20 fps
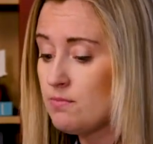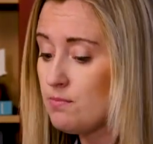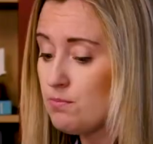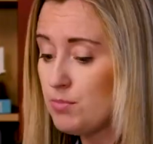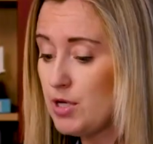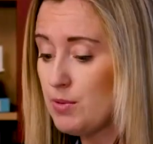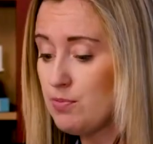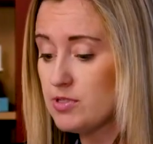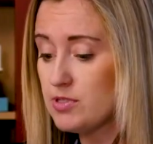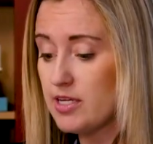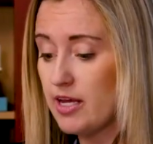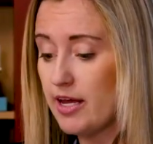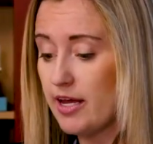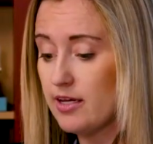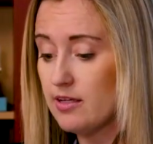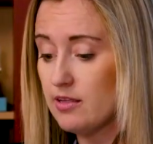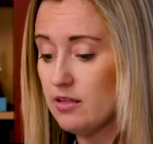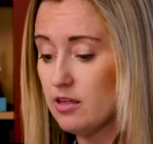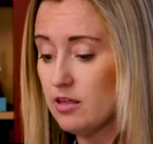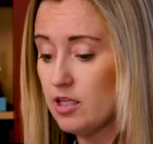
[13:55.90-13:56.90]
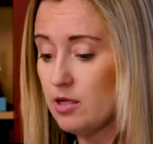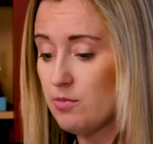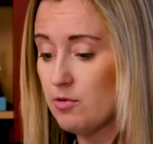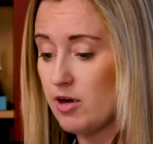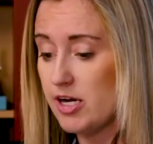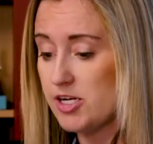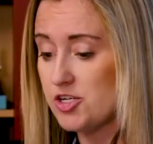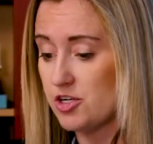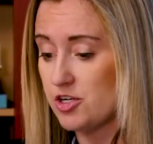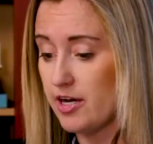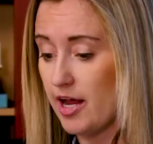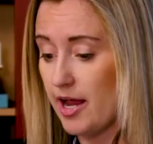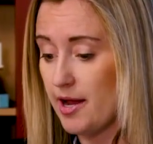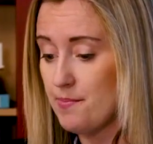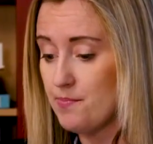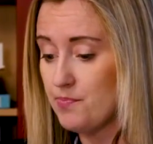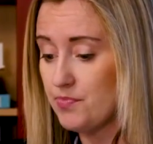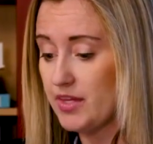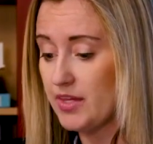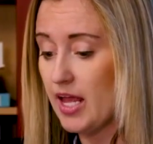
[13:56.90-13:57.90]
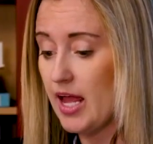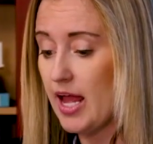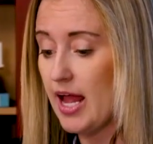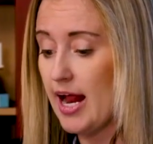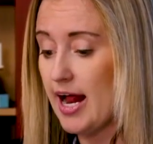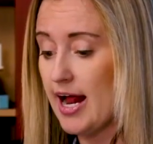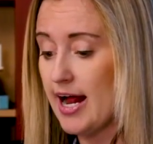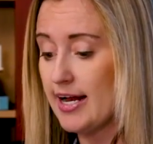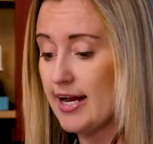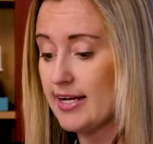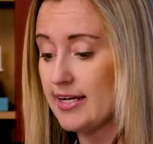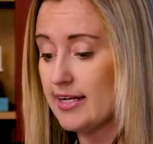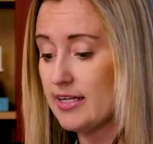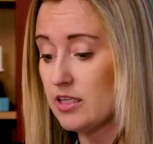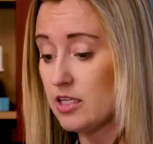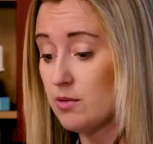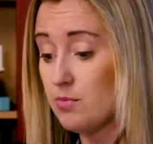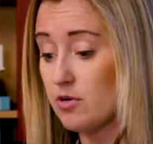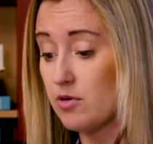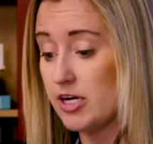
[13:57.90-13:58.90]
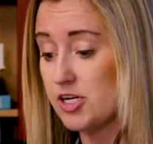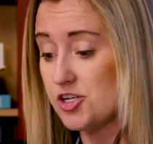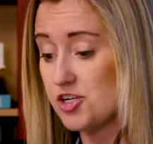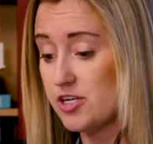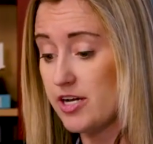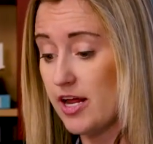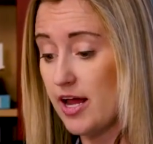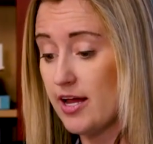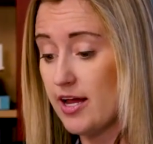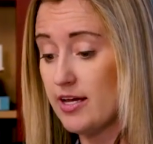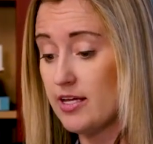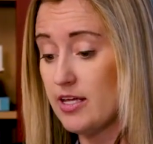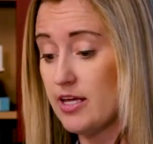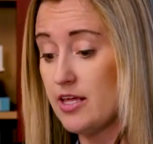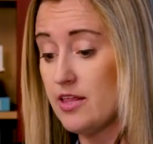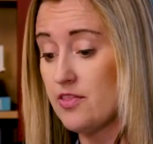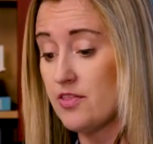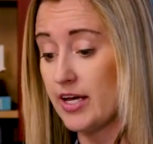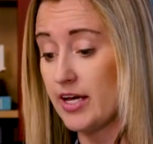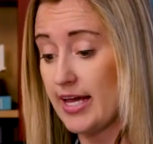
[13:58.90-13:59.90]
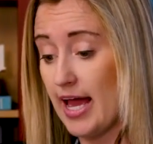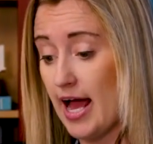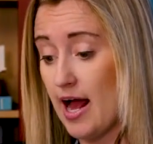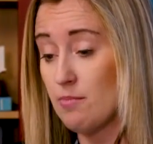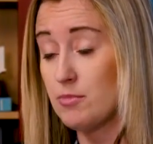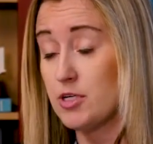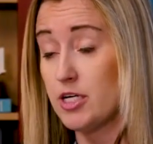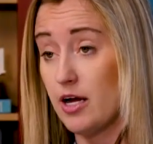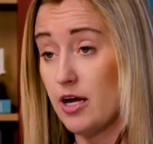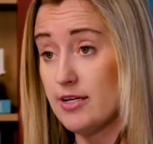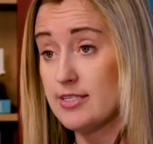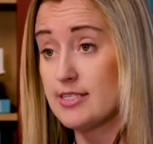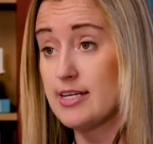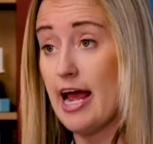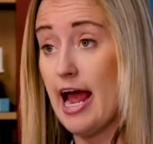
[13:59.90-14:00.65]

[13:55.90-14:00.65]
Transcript: people say Liberation Day. And Liberation Day, the gap does